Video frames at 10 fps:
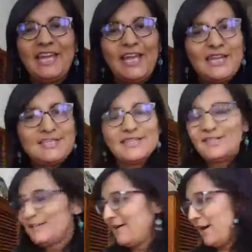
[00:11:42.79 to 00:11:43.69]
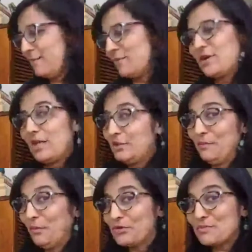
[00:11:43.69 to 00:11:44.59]
Isn't Karimuga the
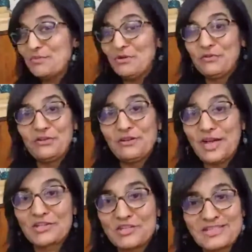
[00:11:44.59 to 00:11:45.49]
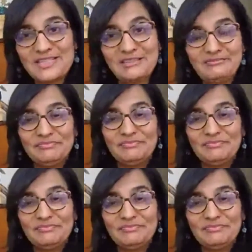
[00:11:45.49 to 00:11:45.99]
most beautiful Rakshasa?